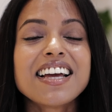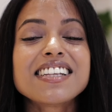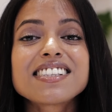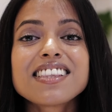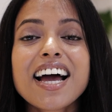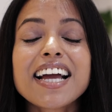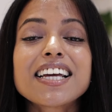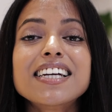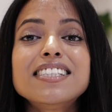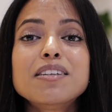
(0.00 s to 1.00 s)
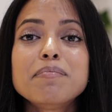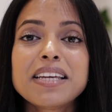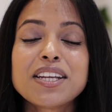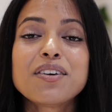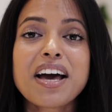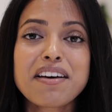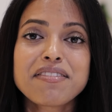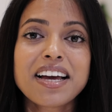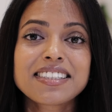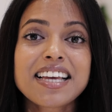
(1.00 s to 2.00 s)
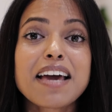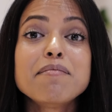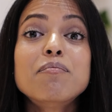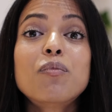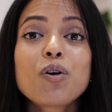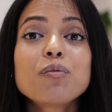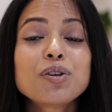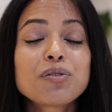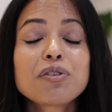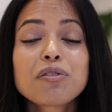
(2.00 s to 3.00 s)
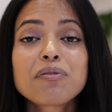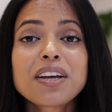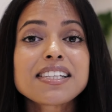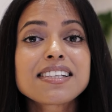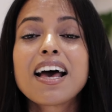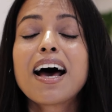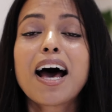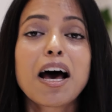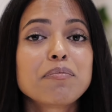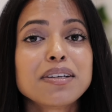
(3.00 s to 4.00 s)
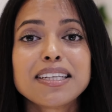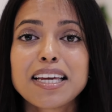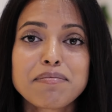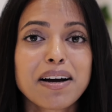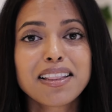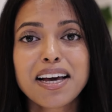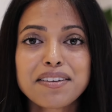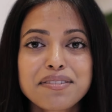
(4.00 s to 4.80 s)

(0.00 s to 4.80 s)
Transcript: it's like a domino effect, and more beautiful things happen in my life.